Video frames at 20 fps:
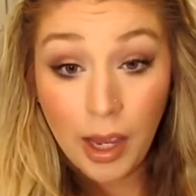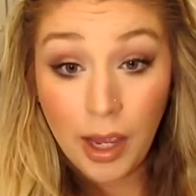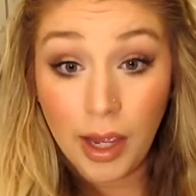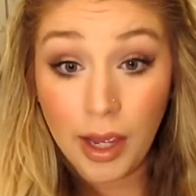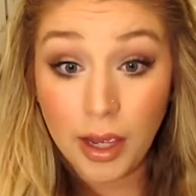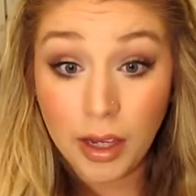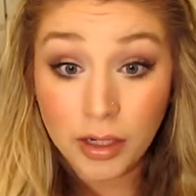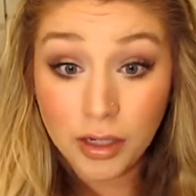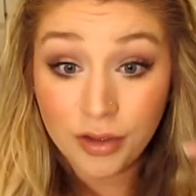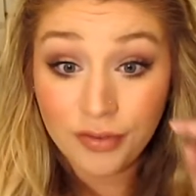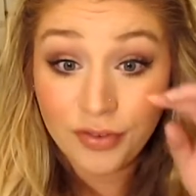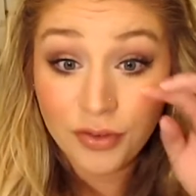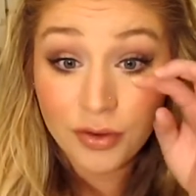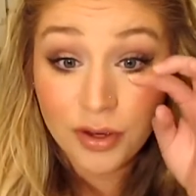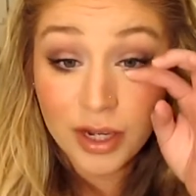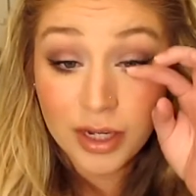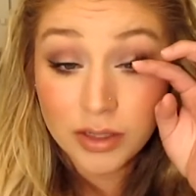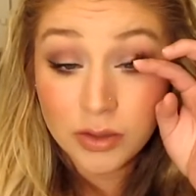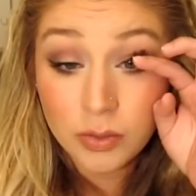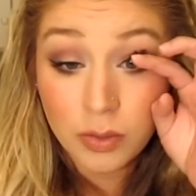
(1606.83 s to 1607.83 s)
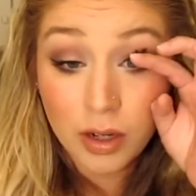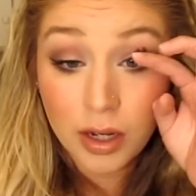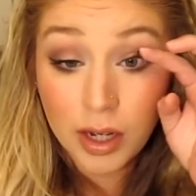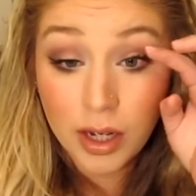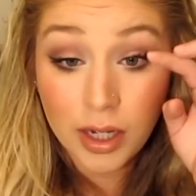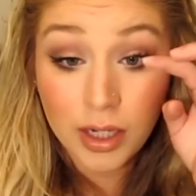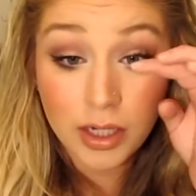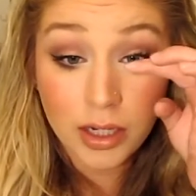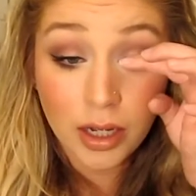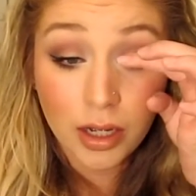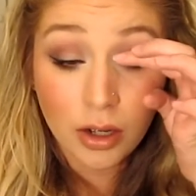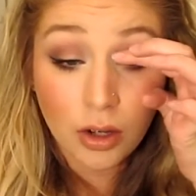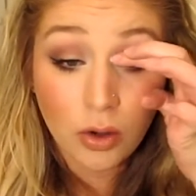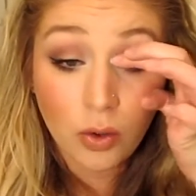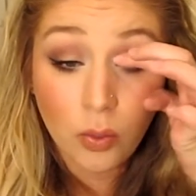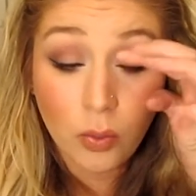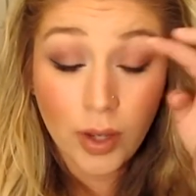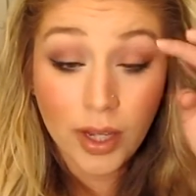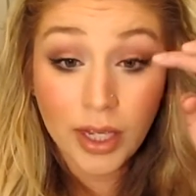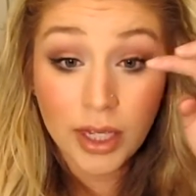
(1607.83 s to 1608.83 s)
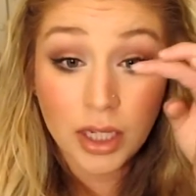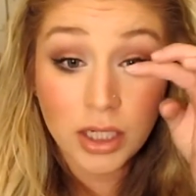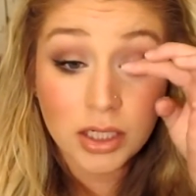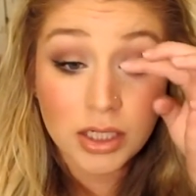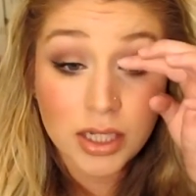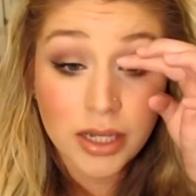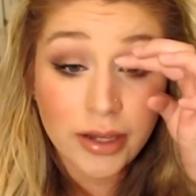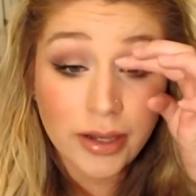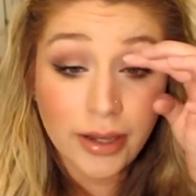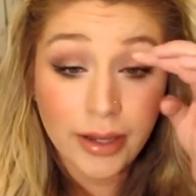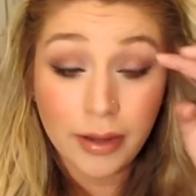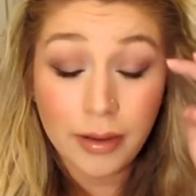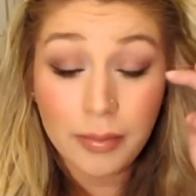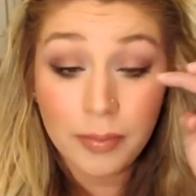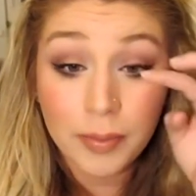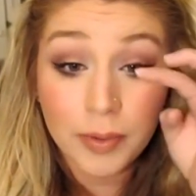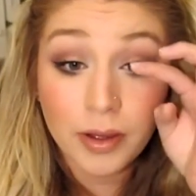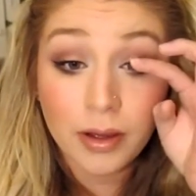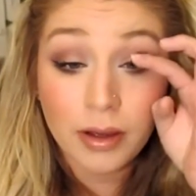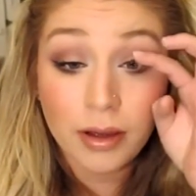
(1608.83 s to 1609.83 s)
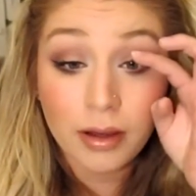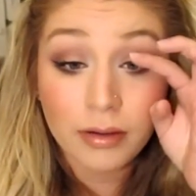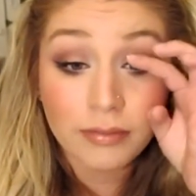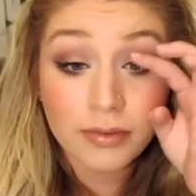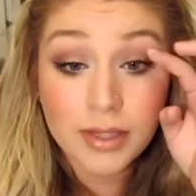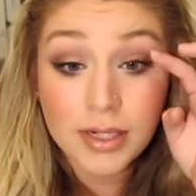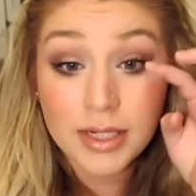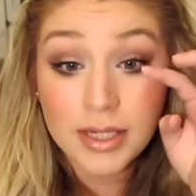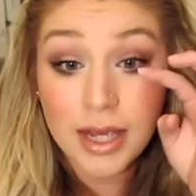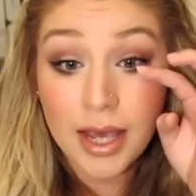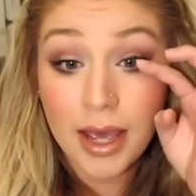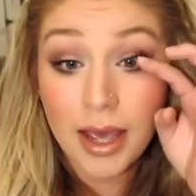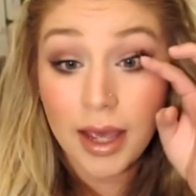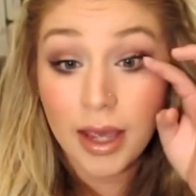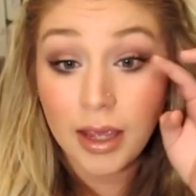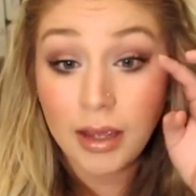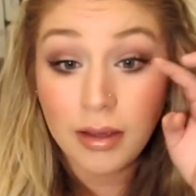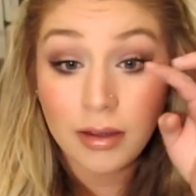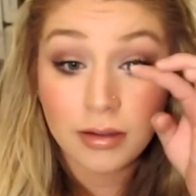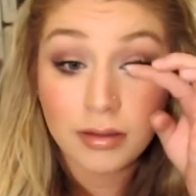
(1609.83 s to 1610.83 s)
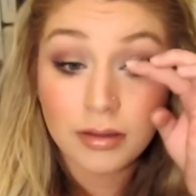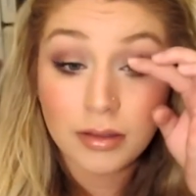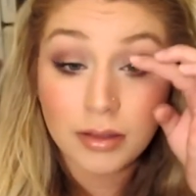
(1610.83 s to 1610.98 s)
And if you guys want a quick tip of the day,